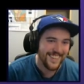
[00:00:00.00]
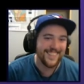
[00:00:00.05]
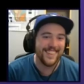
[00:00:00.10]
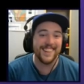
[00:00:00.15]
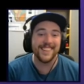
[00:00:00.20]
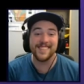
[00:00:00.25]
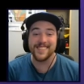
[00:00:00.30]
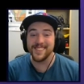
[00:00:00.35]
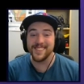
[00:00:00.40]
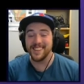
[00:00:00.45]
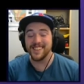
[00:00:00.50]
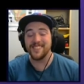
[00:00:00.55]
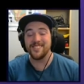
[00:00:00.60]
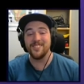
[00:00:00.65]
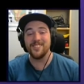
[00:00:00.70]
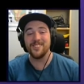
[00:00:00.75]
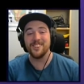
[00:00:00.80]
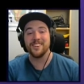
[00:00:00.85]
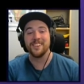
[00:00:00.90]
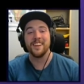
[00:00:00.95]
That's really
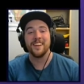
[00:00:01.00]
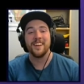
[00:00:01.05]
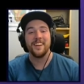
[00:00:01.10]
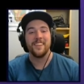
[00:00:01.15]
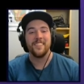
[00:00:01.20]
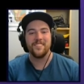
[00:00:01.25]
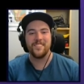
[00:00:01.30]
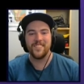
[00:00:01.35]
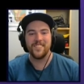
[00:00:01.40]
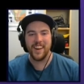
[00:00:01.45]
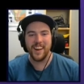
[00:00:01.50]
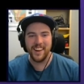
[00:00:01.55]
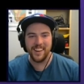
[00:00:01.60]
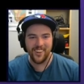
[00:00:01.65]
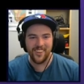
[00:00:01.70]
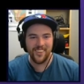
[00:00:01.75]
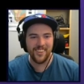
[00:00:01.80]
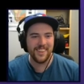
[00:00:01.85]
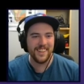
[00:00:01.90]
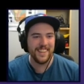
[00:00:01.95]
cool. I had
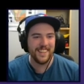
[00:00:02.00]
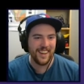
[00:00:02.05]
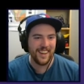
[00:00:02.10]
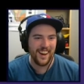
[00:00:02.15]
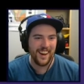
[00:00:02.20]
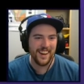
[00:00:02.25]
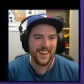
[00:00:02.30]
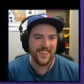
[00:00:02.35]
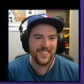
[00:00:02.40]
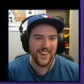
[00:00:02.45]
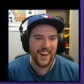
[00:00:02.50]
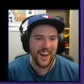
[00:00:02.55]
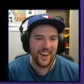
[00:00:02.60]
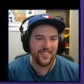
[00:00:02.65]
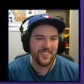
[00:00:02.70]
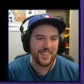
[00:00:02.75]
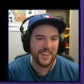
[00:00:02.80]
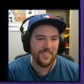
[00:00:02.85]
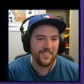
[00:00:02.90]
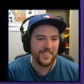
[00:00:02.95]
already kind of
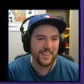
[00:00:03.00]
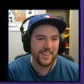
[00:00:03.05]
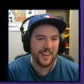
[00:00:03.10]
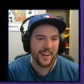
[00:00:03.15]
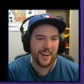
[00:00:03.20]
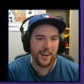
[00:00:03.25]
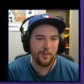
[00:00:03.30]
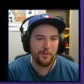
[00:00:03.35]
half attempted that.